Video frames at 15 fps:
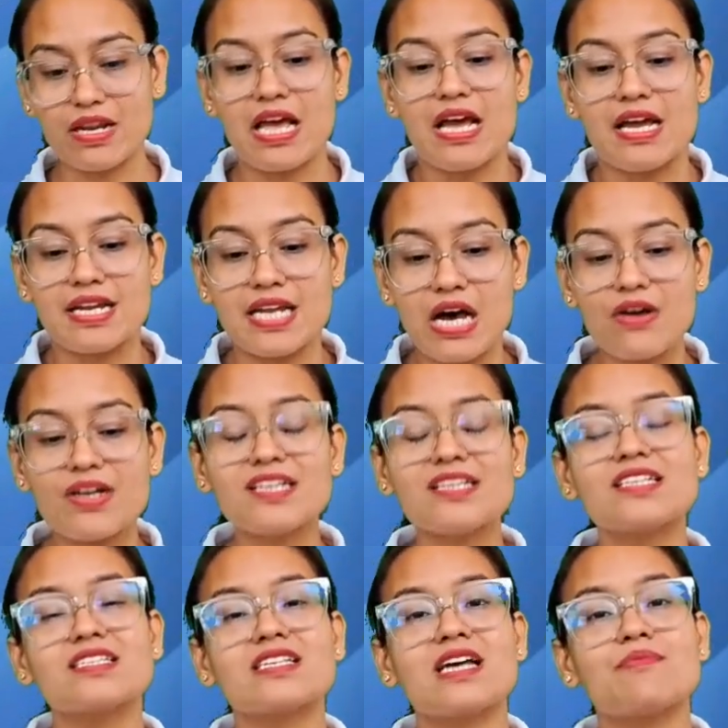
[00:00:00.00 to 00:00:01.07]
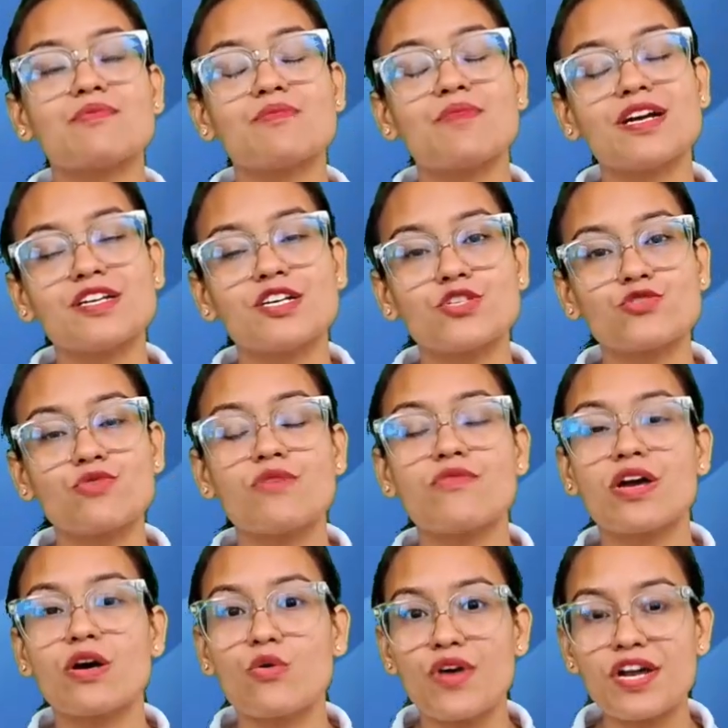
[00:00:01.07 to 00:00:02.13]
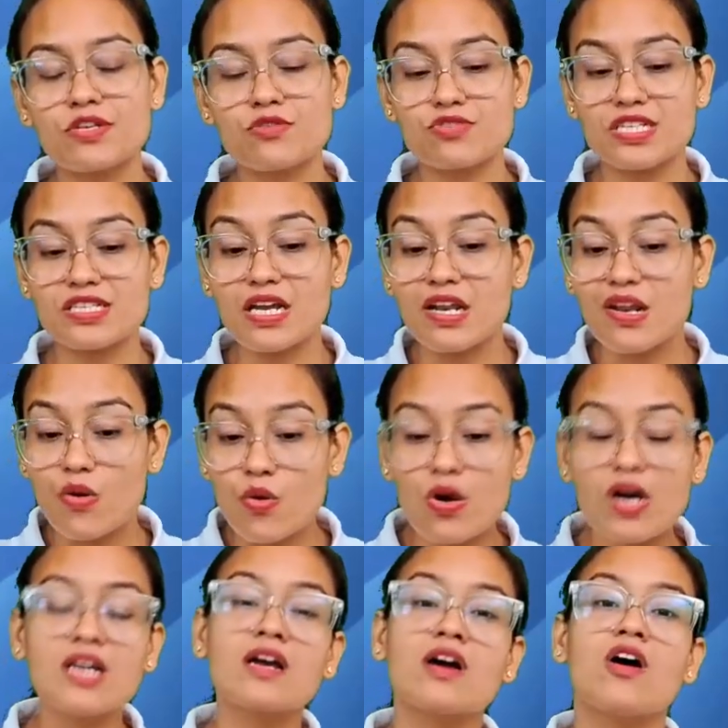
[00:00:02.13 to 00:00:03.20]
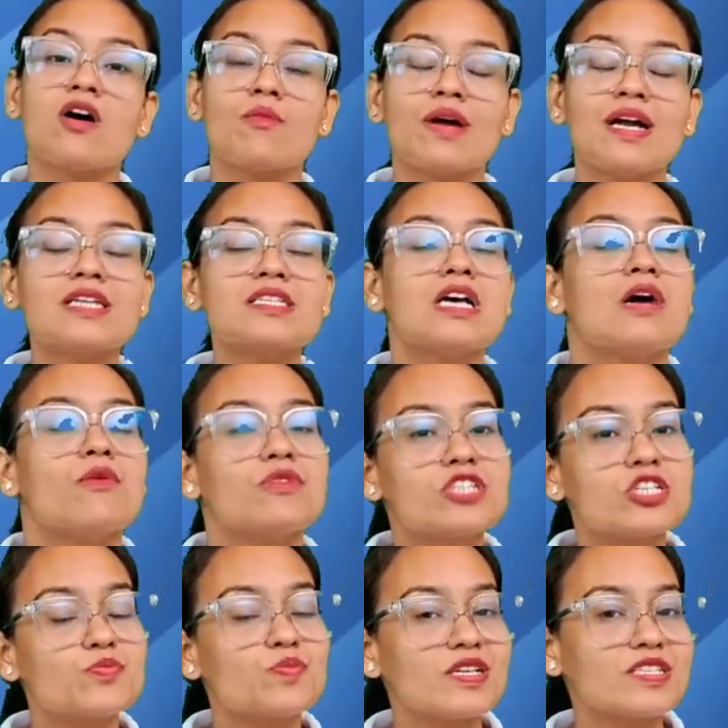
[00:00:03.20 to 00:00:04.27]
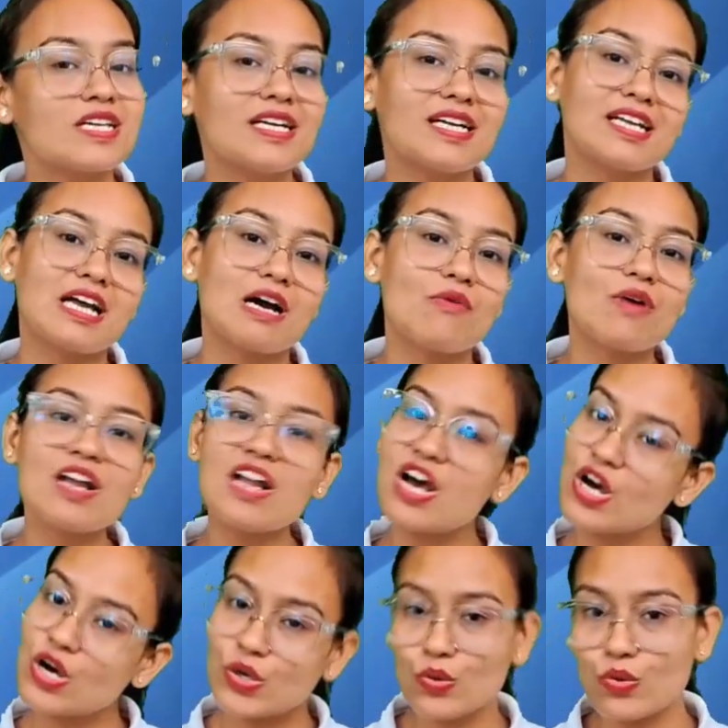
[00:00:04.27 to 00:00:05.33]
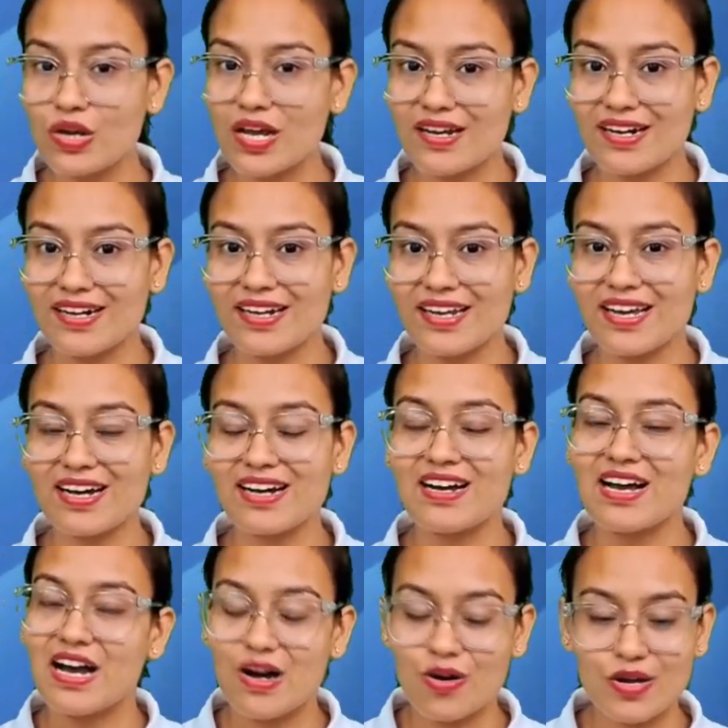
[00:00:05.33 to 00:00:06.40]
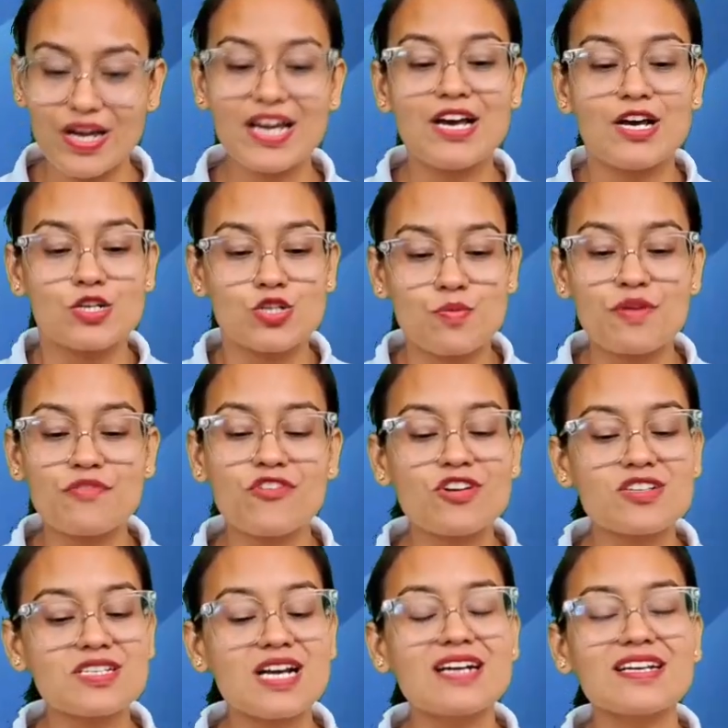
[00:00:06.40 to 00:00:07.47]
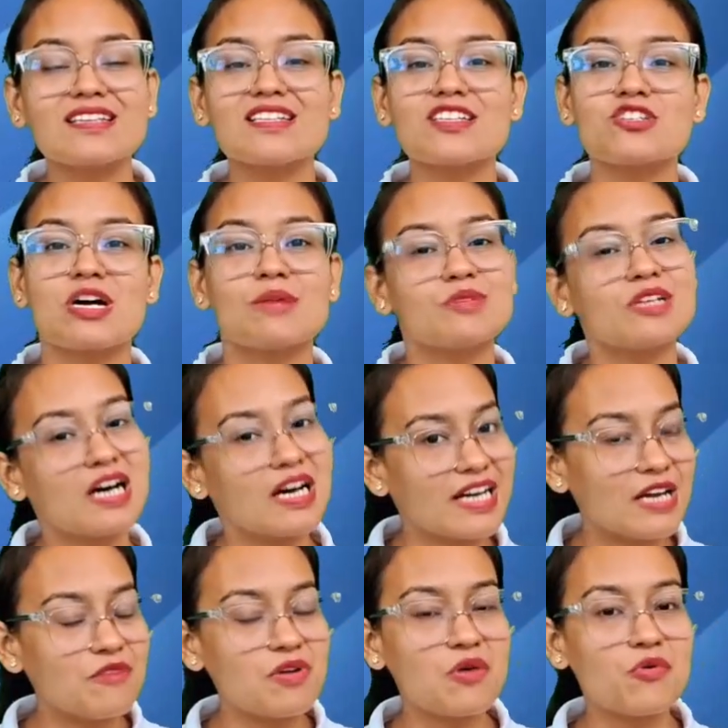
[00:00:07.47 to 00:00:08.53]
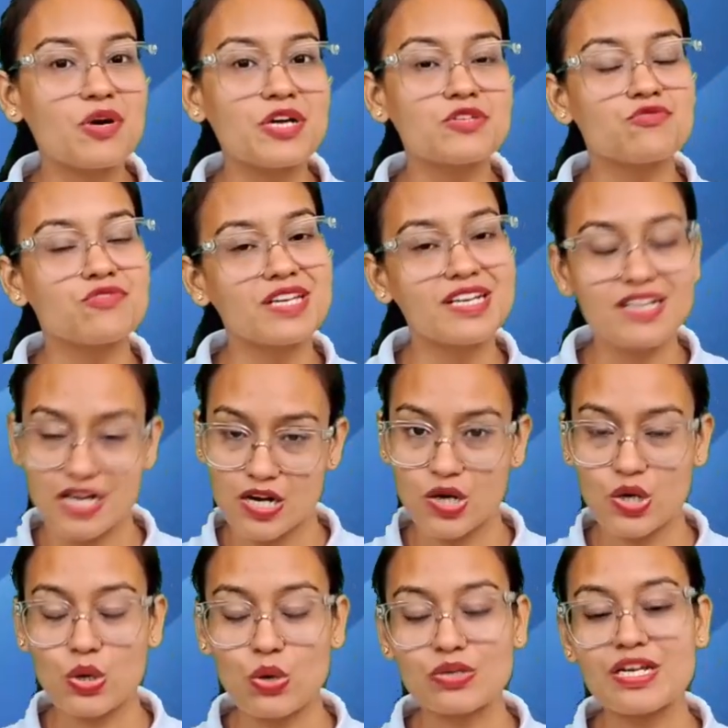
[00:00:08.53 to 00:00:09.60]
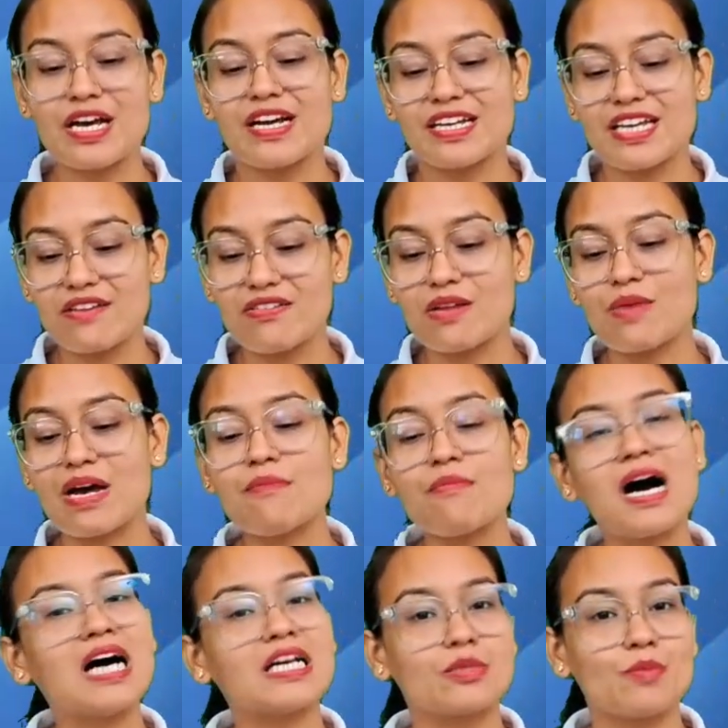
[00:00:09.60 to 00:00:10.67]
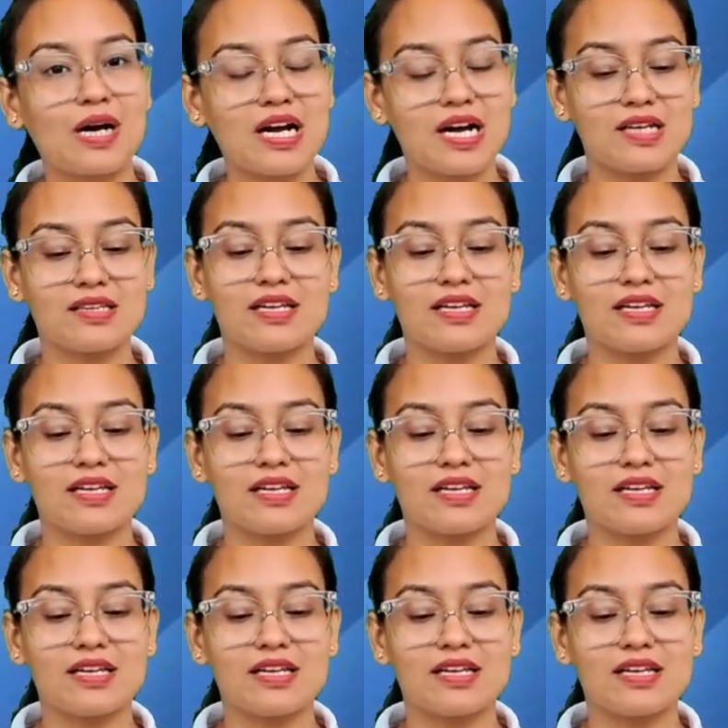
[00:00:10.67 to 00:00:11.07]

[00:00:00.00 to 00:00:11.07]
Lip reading: Now in this chapter, my dear student, we are going to see the local governments which is present in our rural India. Okay, so before starting this chapter, again we are going to read quote given by Mahatma Gandhi.